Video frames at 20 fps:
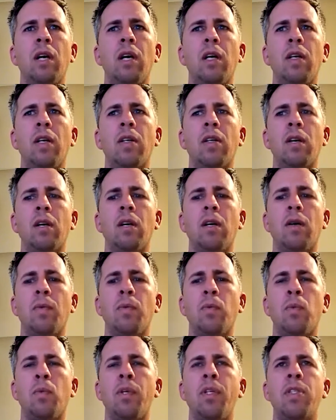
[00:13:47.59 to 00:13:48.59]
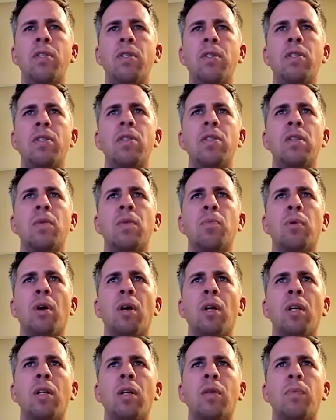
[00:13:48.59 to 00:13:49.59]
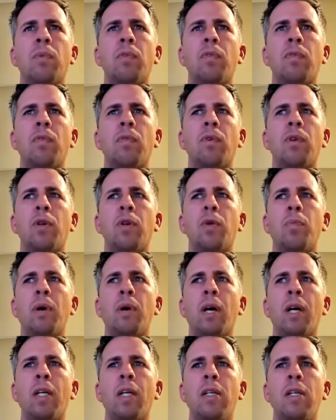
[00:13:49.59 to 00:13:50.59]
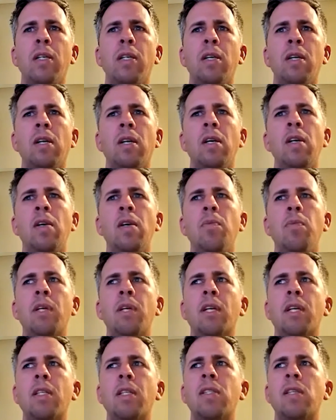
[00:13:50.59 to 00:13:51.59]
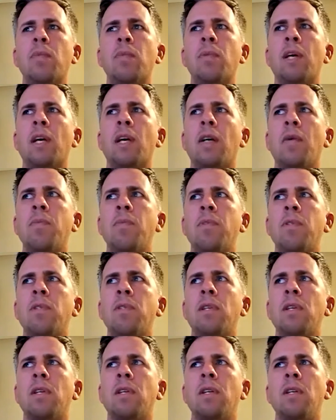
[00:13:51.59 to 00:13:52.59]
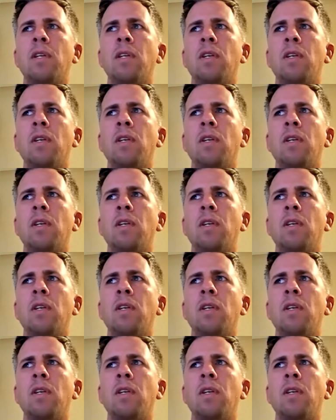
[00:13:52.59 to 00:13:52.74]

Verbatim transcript: and research the product before you buy it, because sometimes